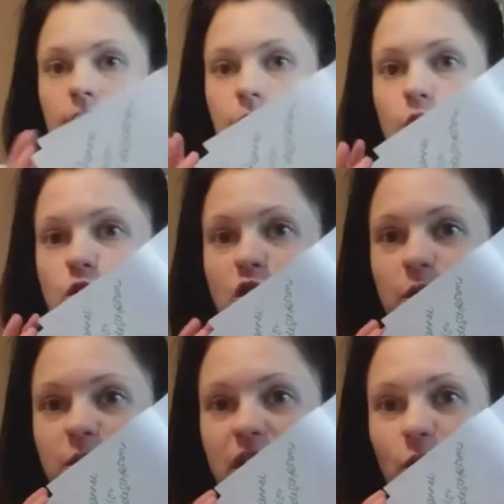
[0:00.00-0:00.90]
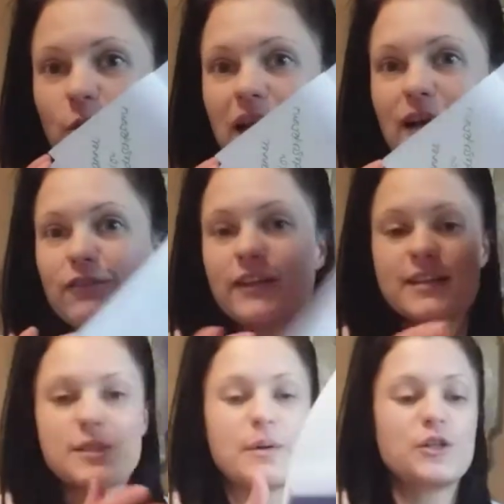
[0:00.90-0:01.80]
YouTube, check all my love
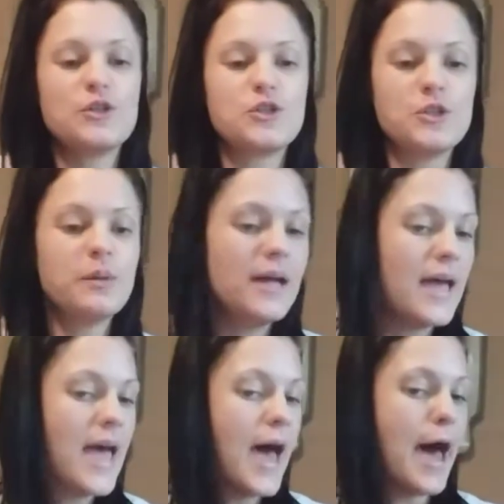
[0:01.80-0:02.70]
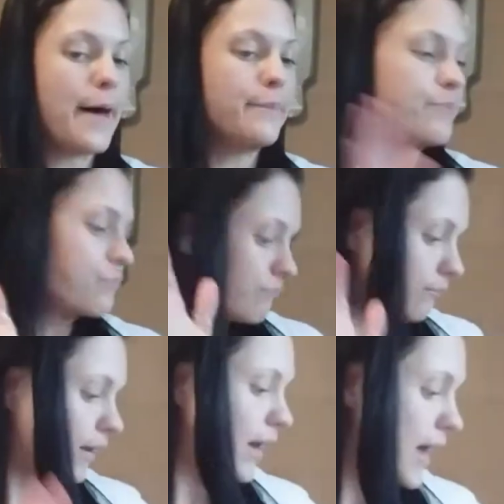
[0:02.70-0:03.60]
letters about YouTube. And
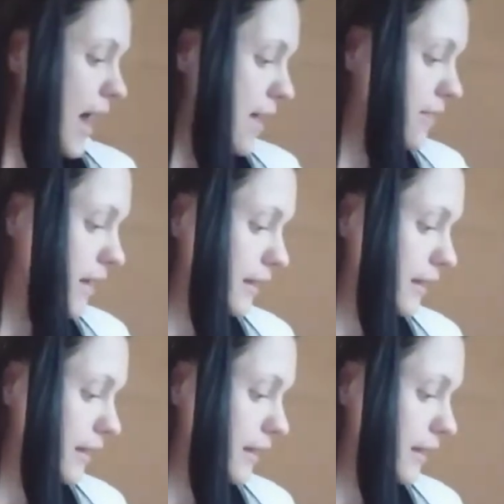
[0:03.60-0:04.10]
then